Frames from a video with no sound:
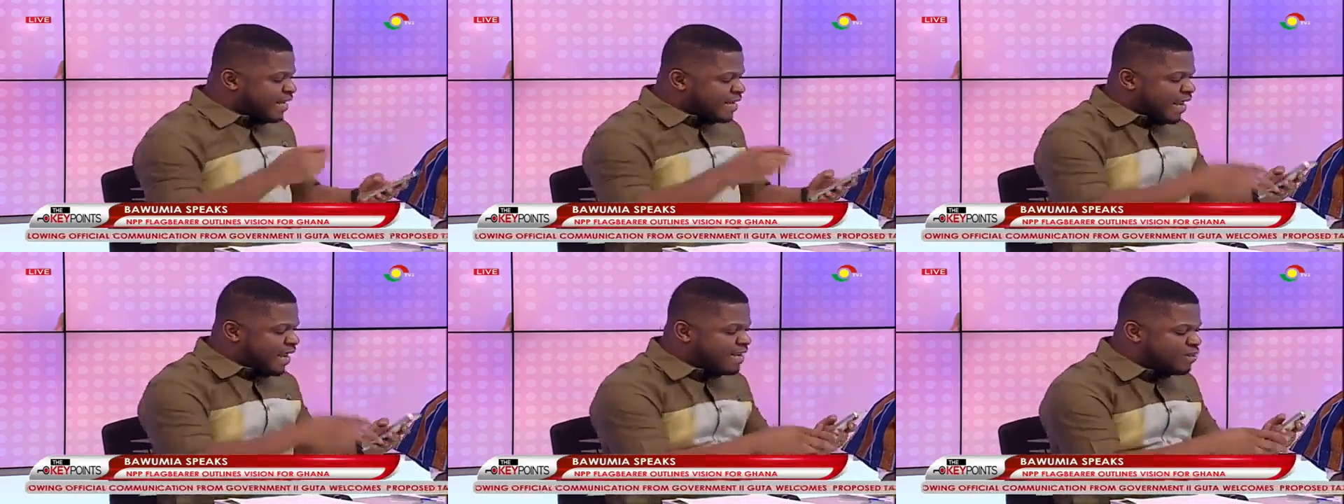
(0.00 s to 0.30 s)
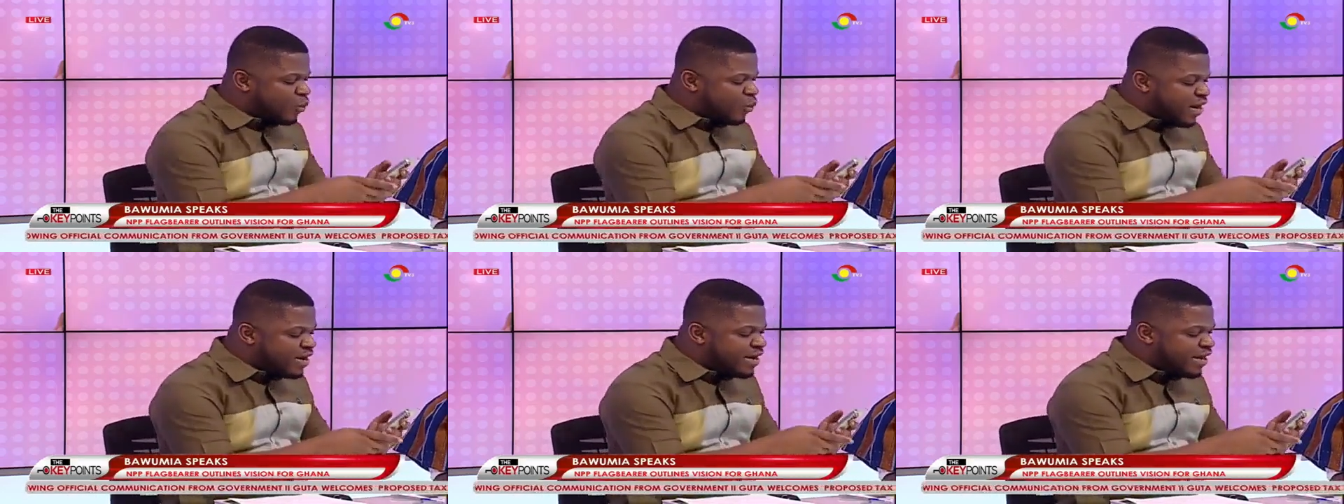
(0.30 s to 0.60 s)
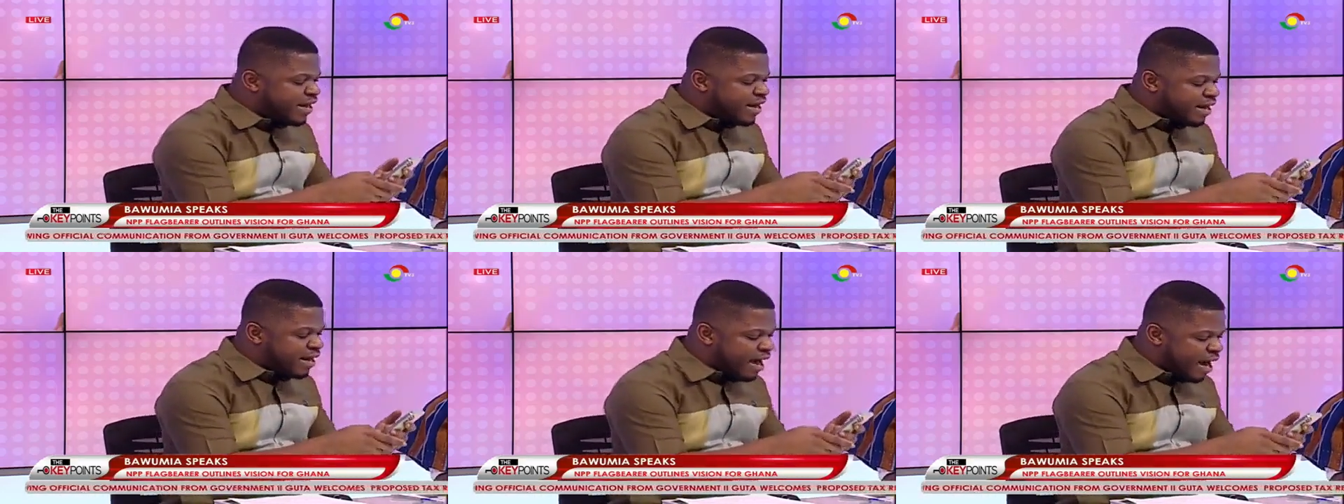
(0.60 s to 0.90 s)
that when
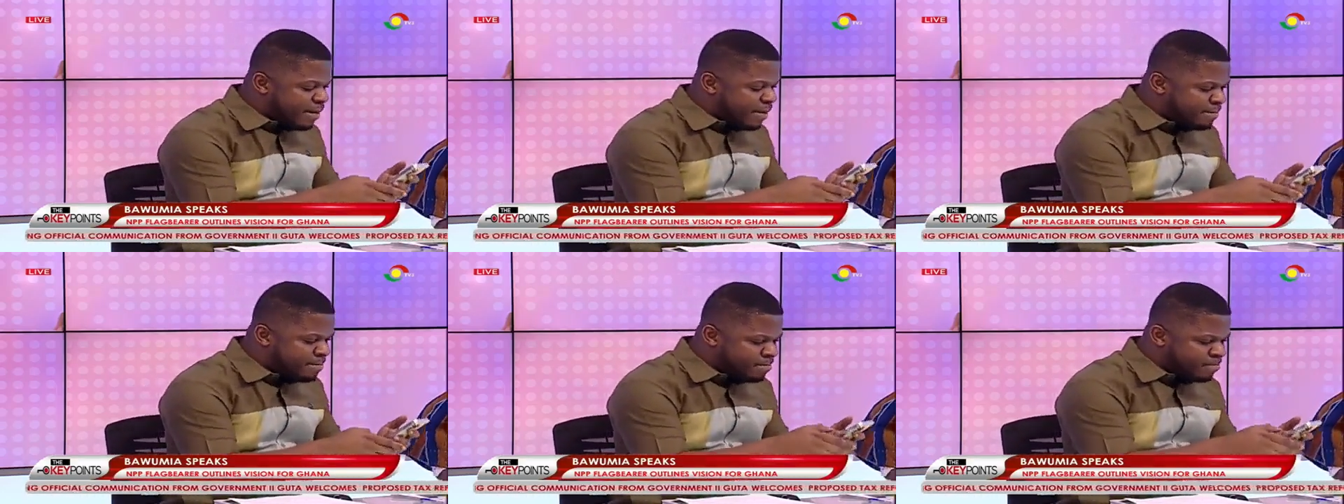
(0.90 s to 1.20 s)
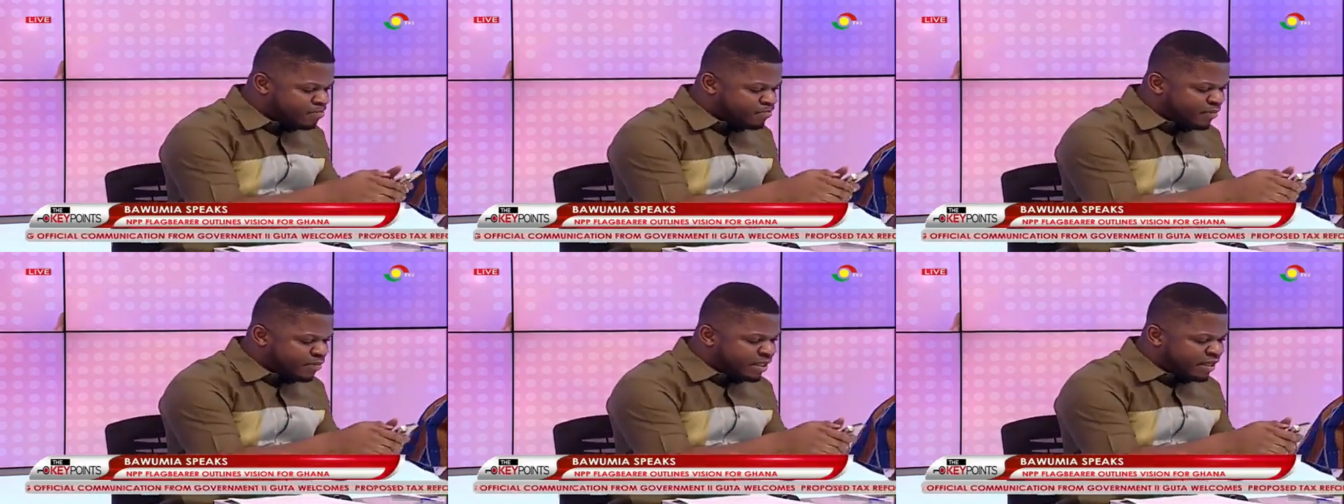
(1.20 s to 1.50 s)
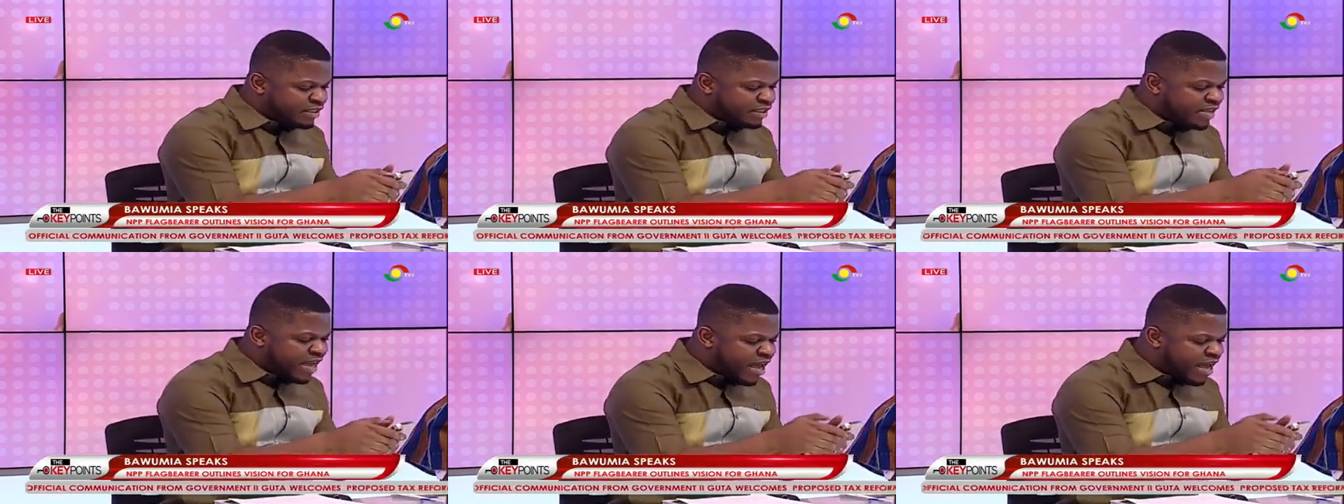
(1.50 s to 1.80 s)
they come,
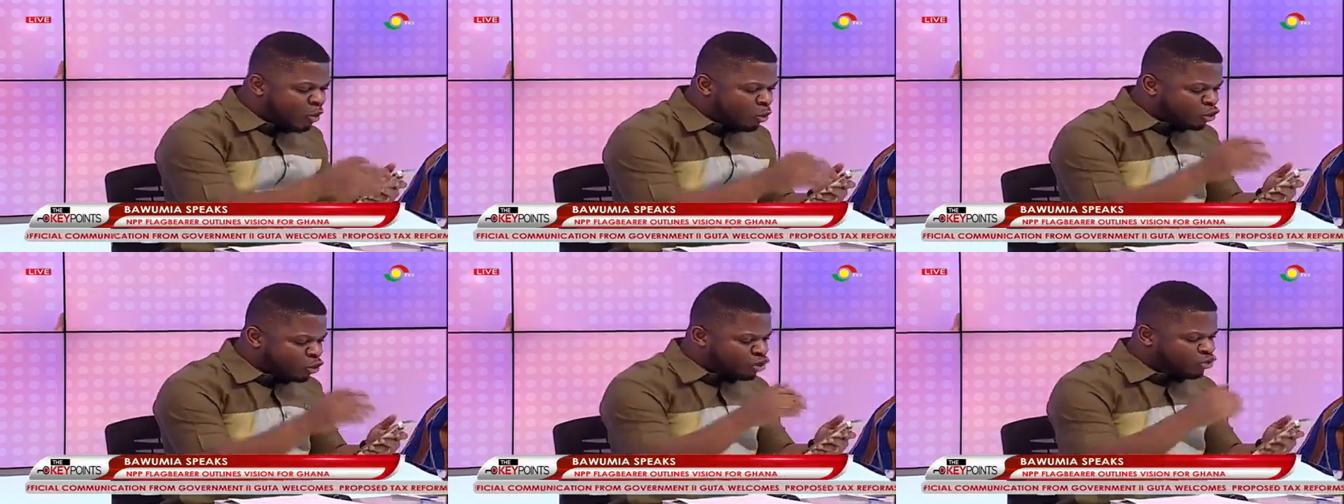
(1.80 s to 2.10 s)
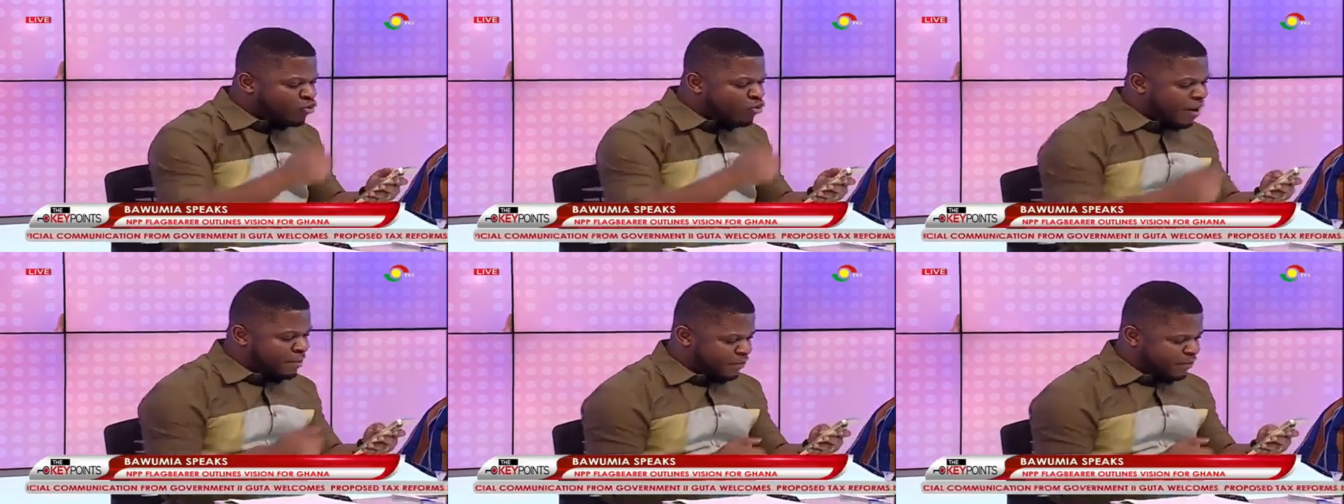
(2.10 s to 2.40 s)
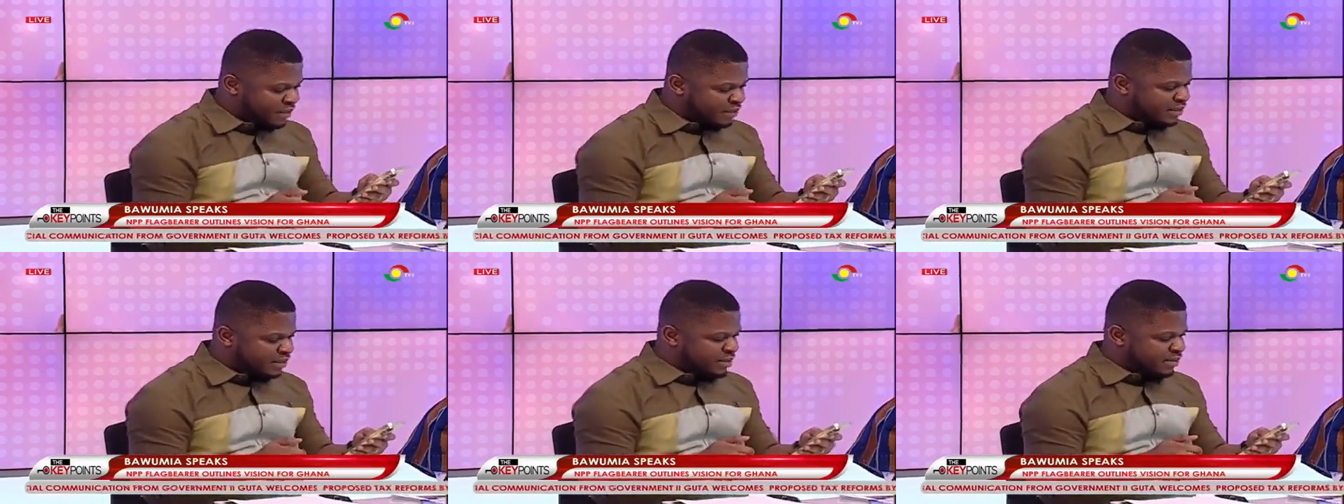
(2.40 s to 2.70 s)
they will scrap
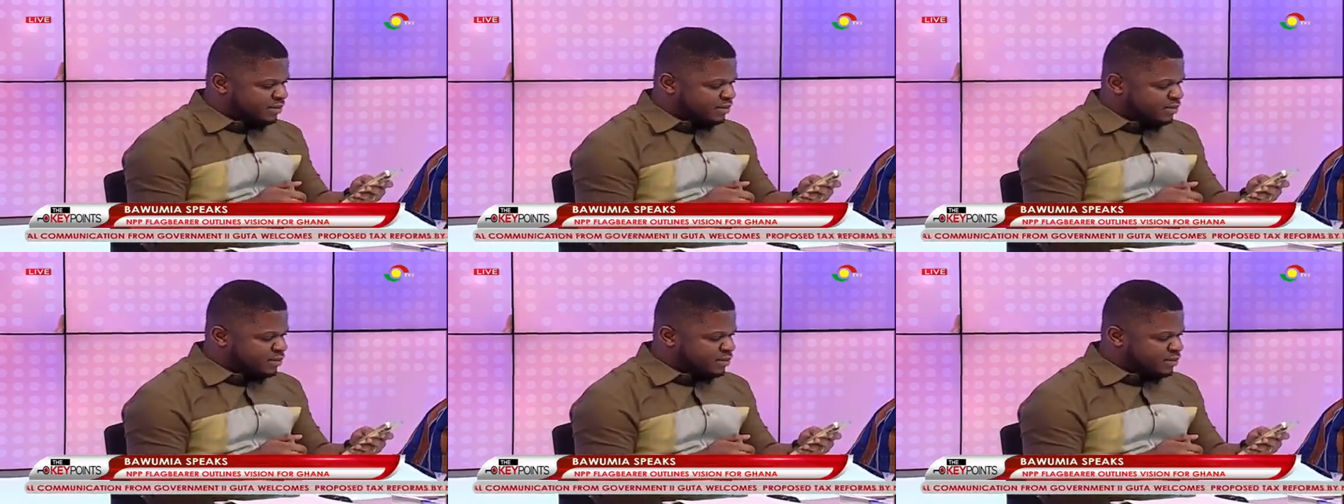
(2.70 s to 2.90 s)
it.